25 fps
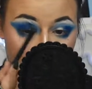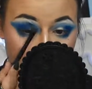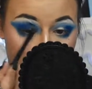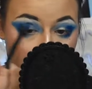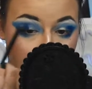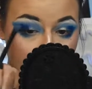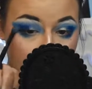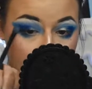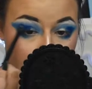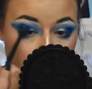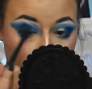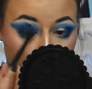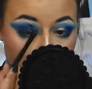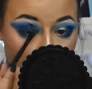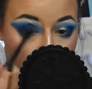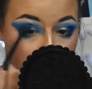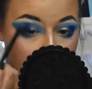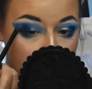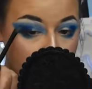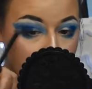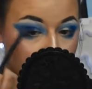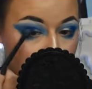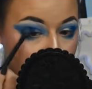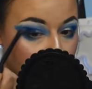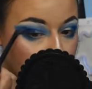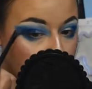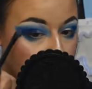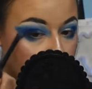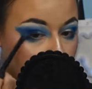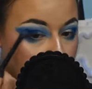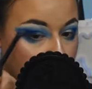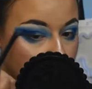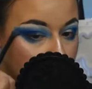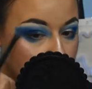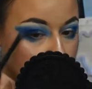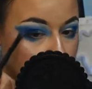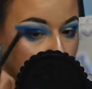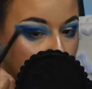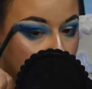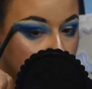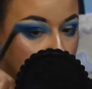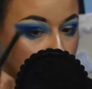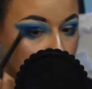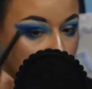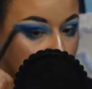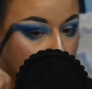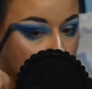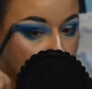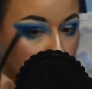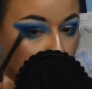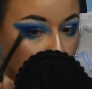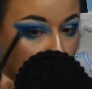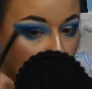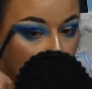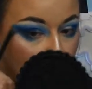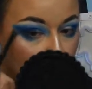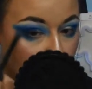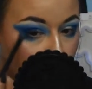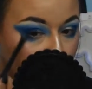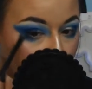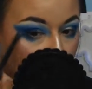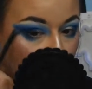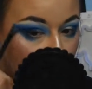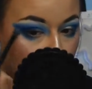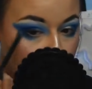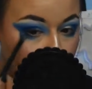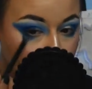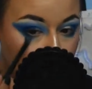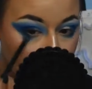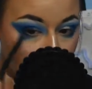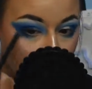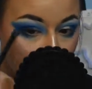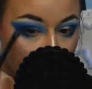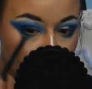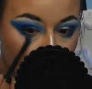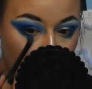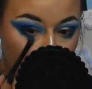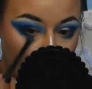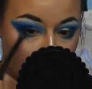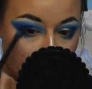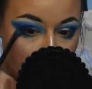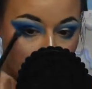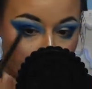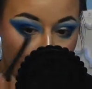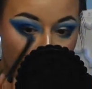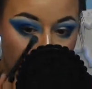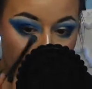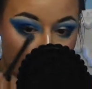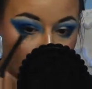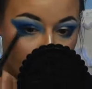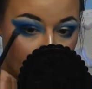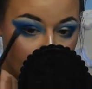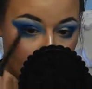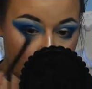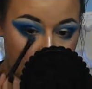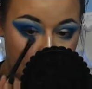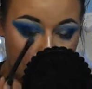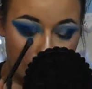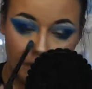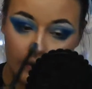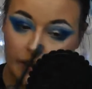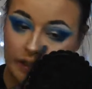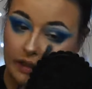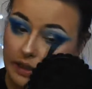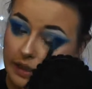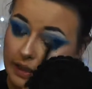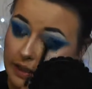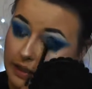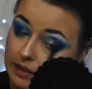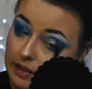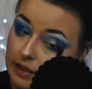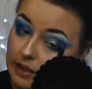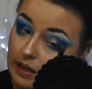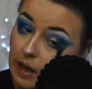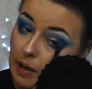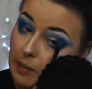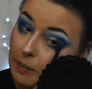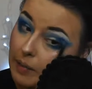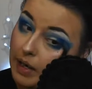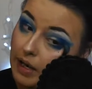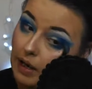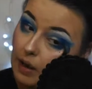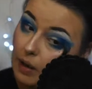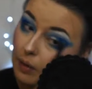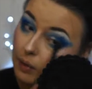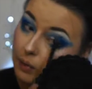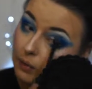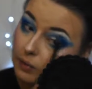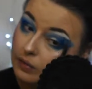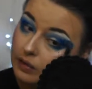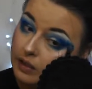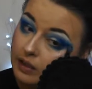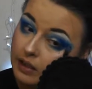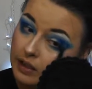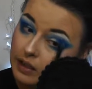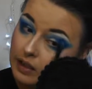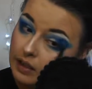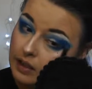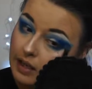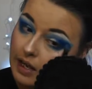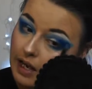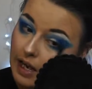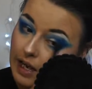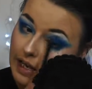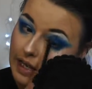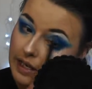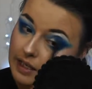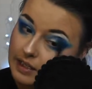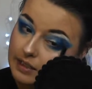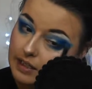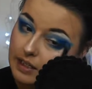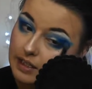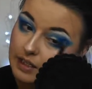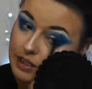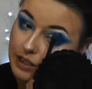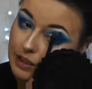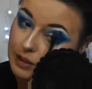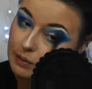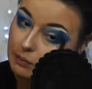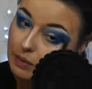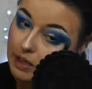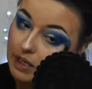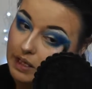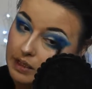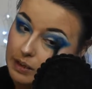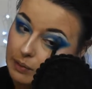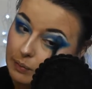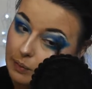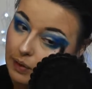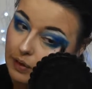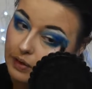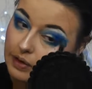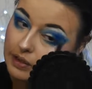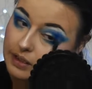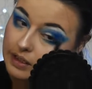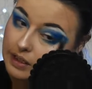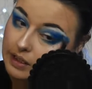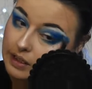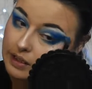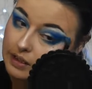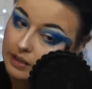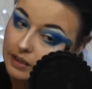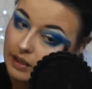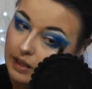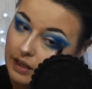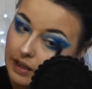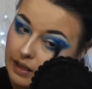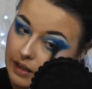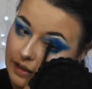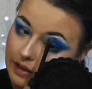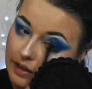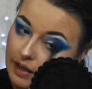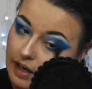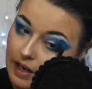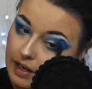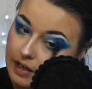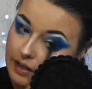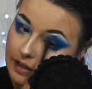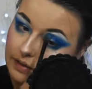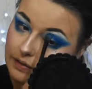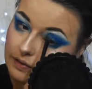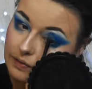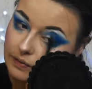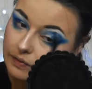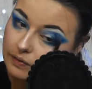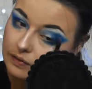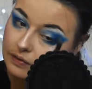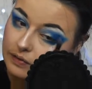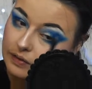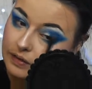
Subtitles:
as well, because I was more so worried about my friends' feelings and not my own. I guess that's just me as a person. I kind of,